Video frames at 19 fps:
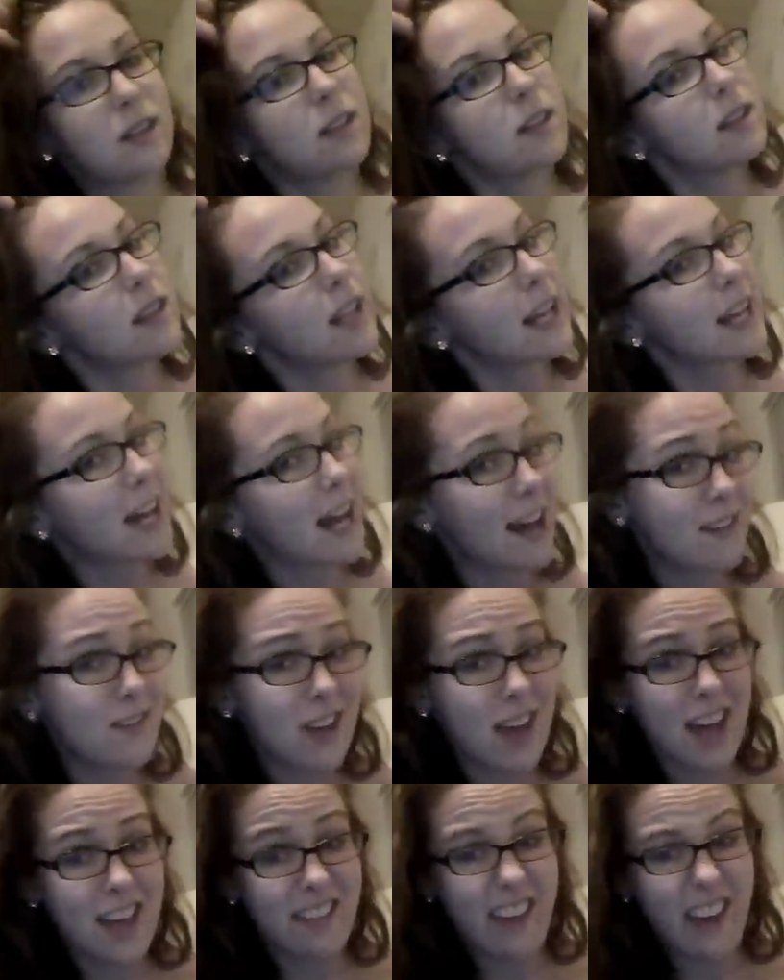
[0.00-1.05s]
Like, I haven't
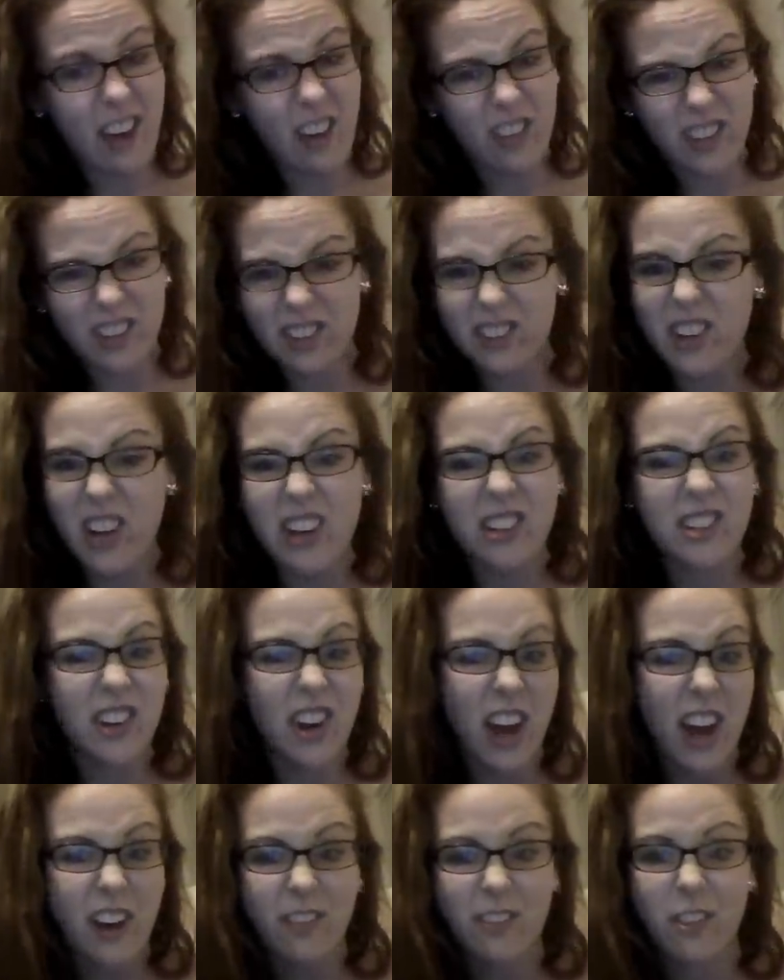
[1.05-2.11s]
had the healthiest day
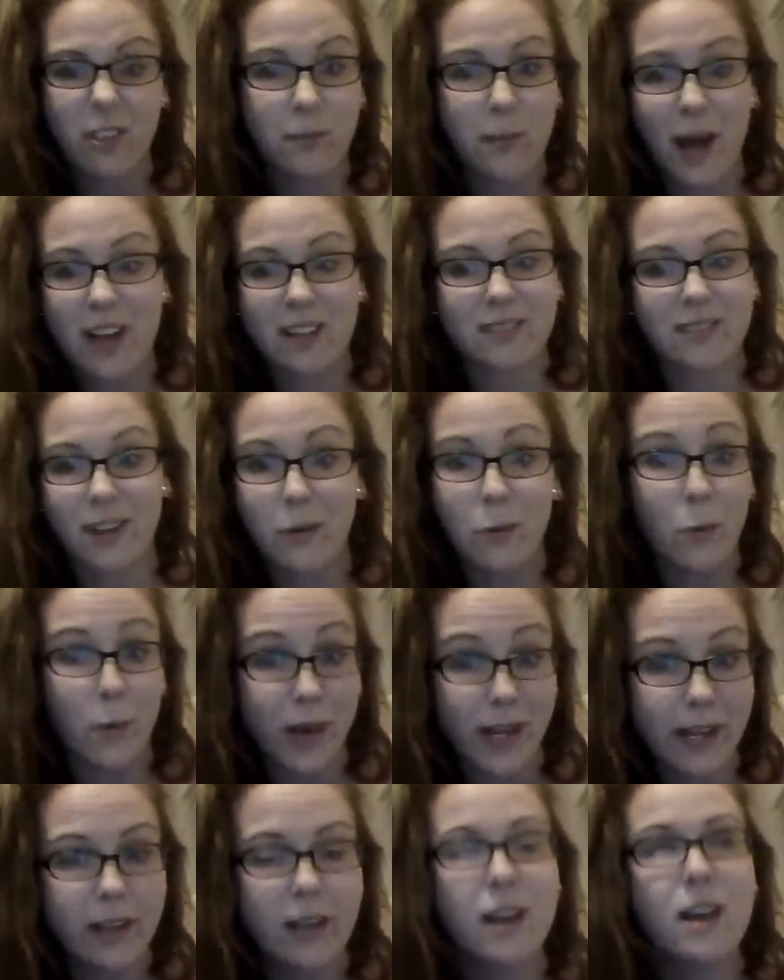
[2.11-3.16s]
today or for the past, like,
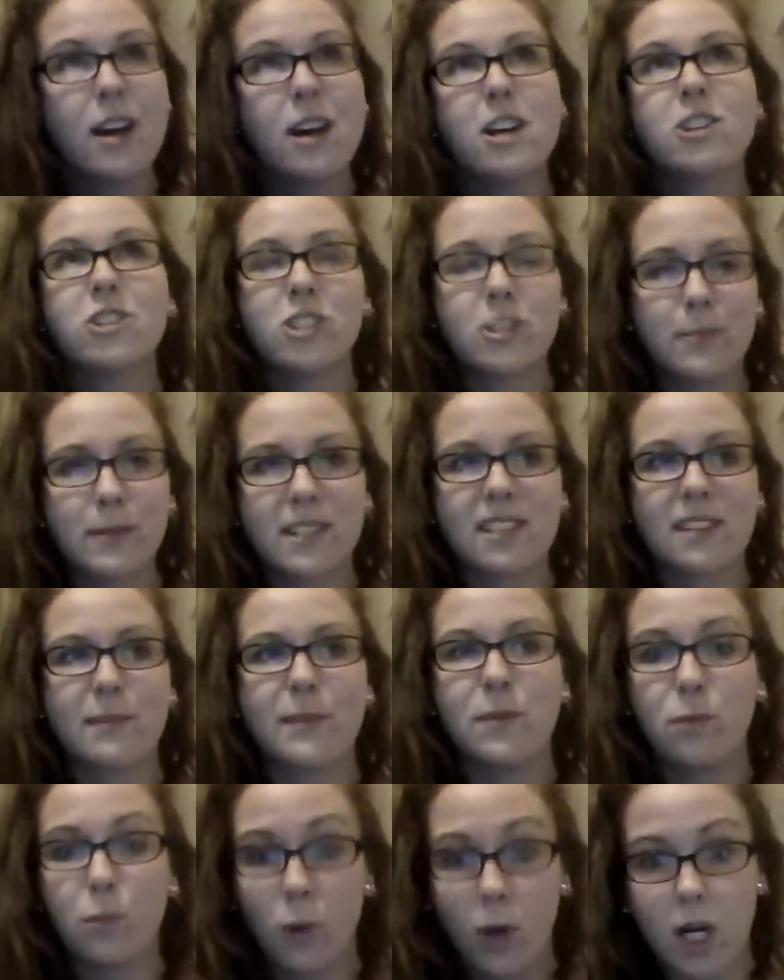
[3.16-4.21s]
week just because I've
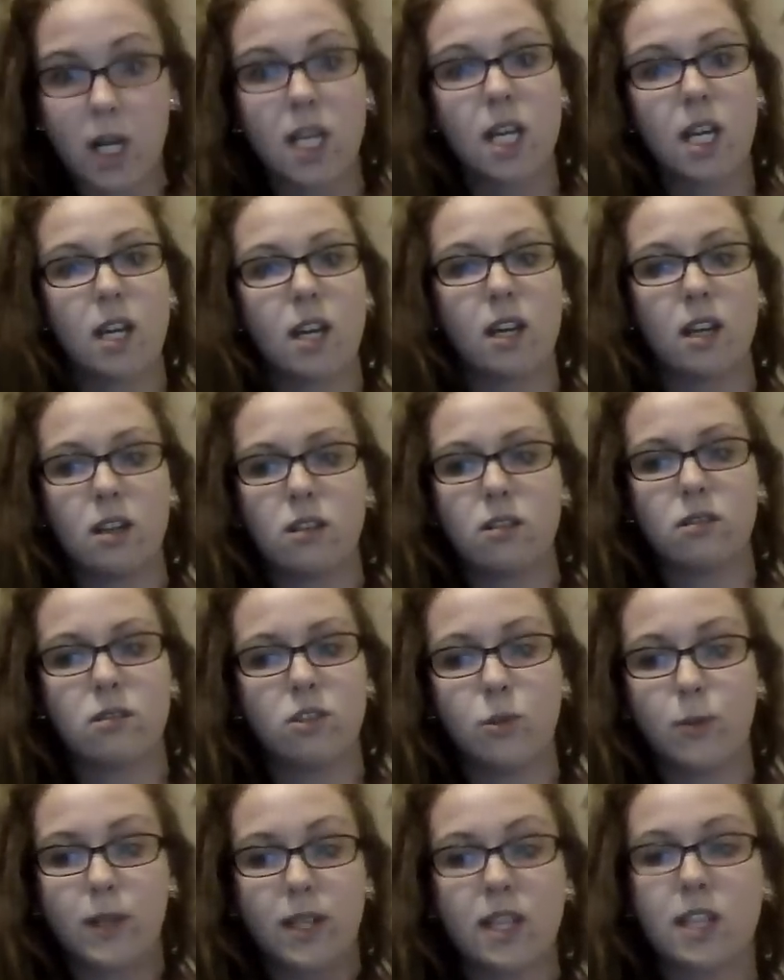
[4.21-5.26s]
been working and
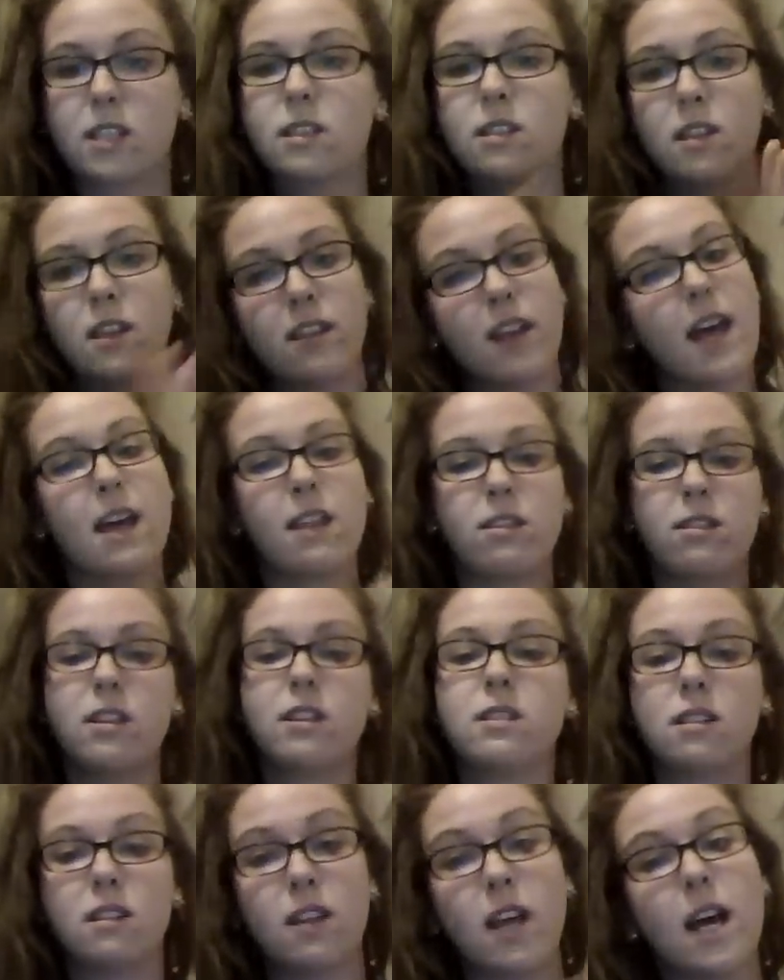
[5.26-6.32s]
doing this and that and
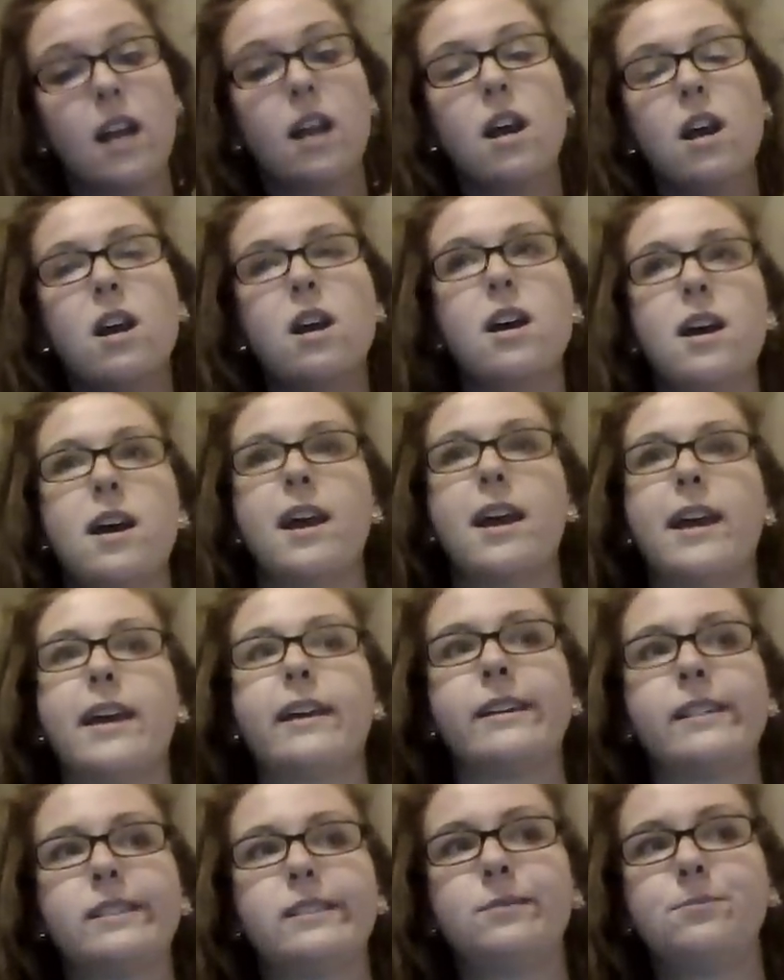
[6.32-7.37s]
this and that.
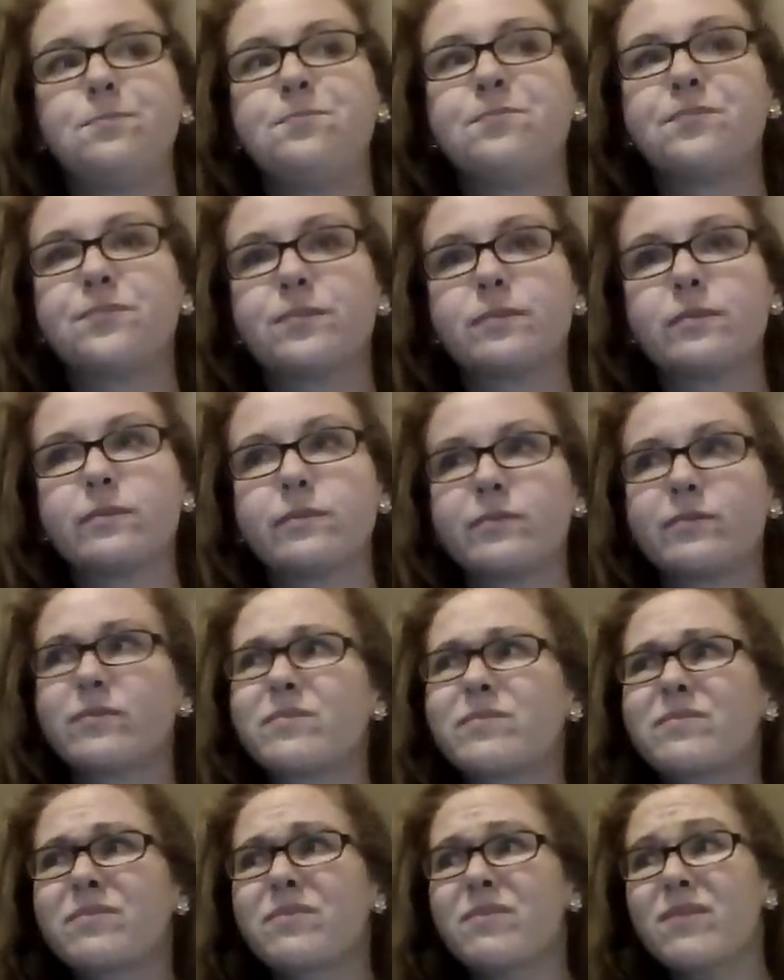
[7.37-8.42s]
And
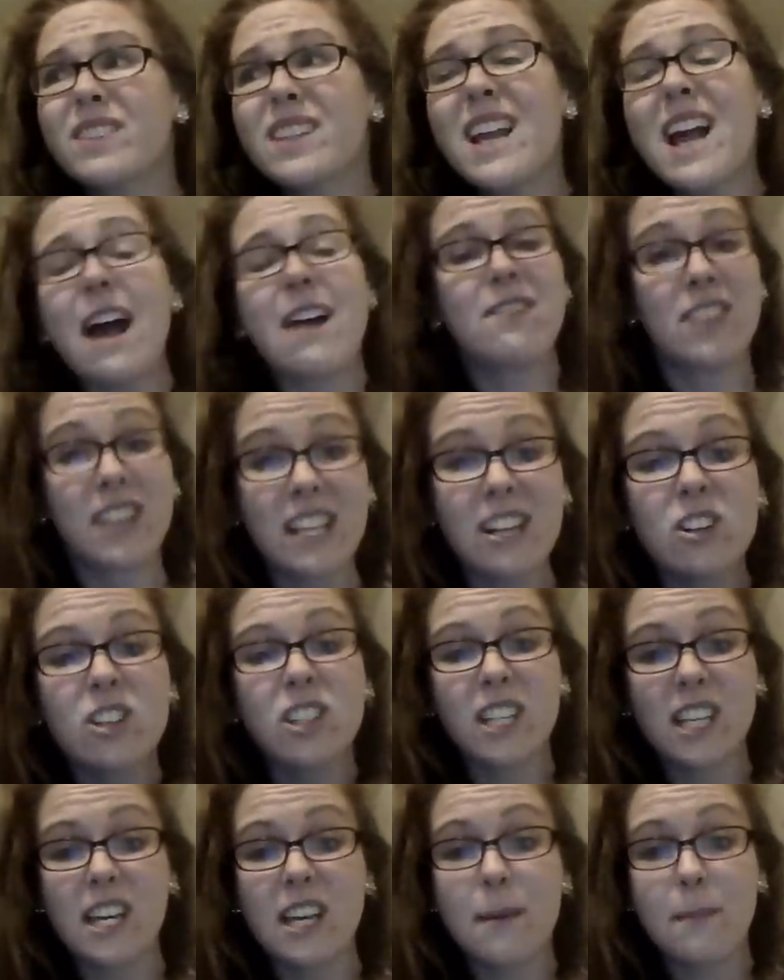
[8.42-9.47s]
I've
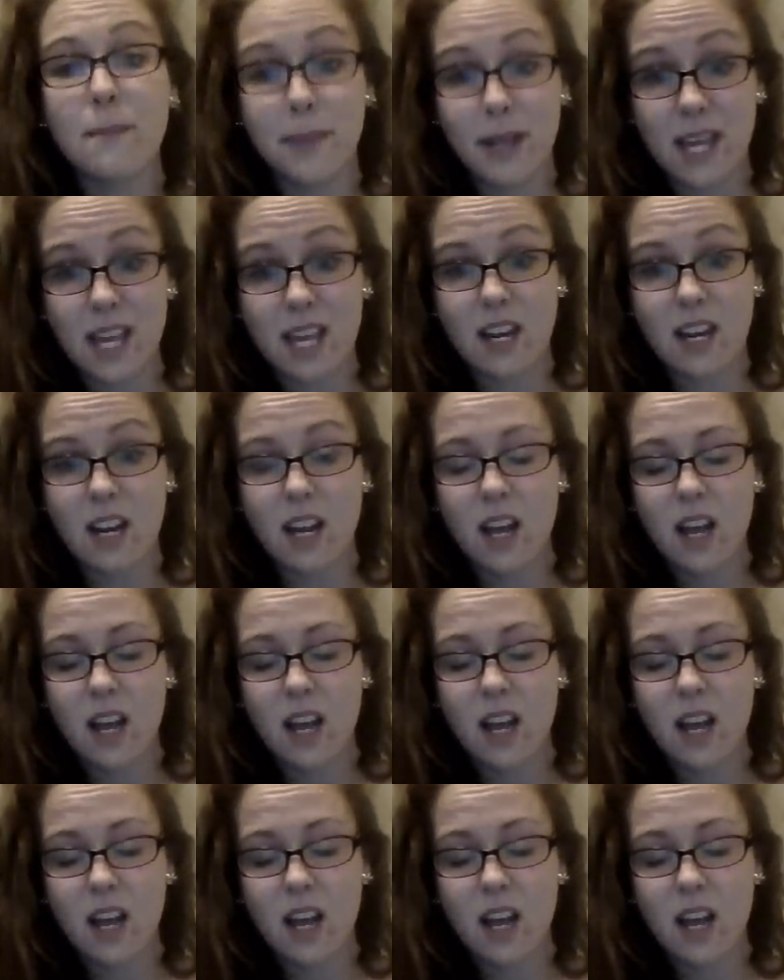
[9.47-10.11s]
literally been,